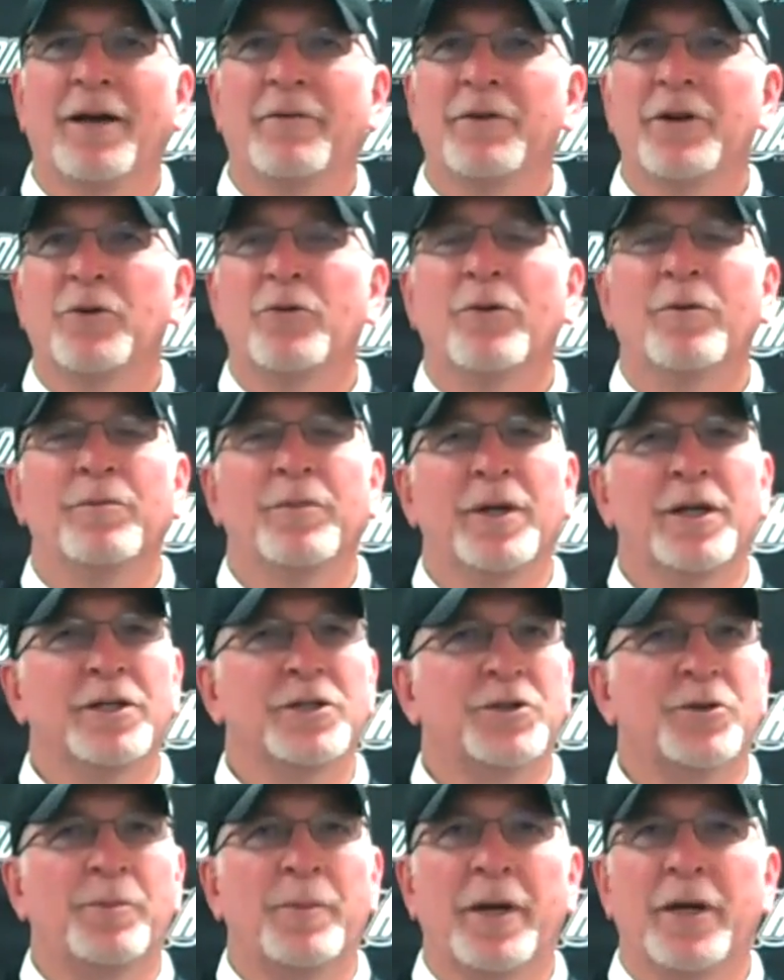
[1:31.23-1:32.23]
have a
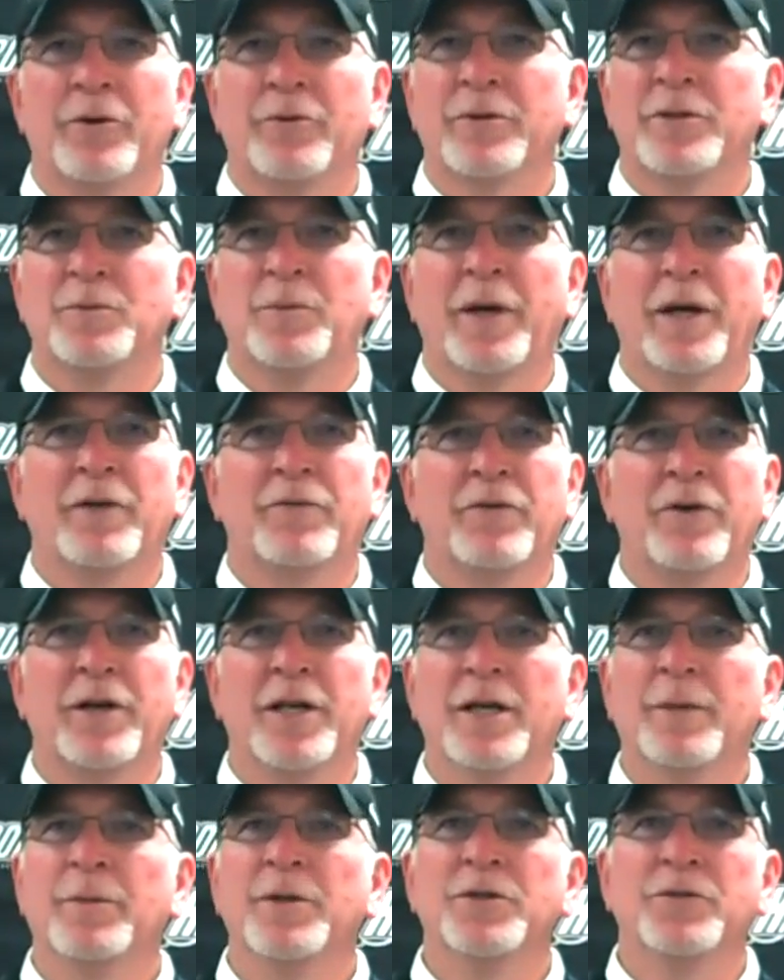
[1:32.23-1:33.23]
tremendous amount of respect for
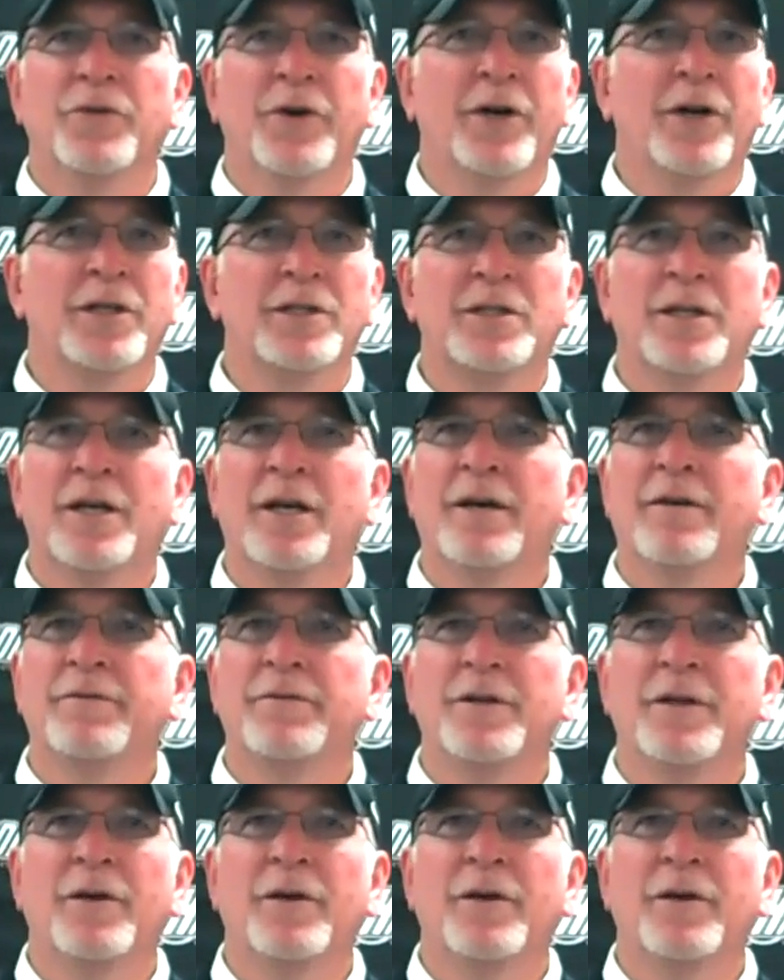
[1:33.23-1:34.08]
him. He's very tough.